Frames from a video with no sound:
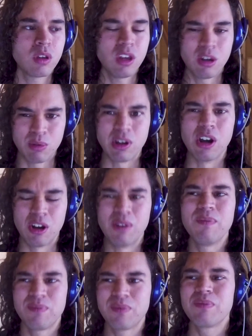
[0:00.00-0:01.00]
Here we go.
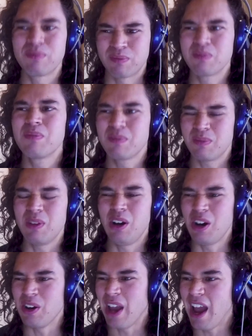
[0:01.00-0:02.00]

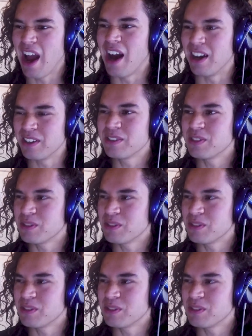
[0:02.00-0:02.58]
Oh yeah.